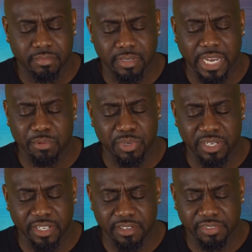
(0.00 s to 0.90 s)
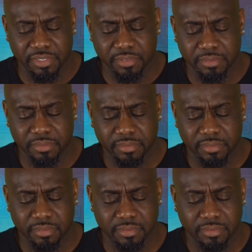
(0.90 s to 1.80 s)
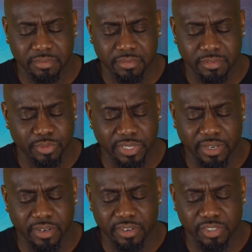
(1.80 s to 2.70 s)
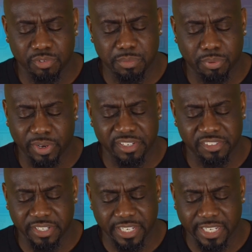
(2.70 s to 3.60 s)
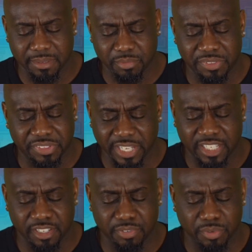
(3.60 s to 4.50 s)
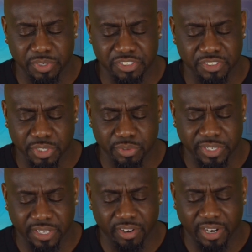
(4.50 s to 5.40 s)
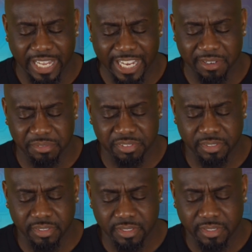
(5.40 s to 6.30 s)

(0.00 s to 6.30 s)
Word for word: God, we love you. We honor you. We praise your name. We thank you for what you're doing in our lives.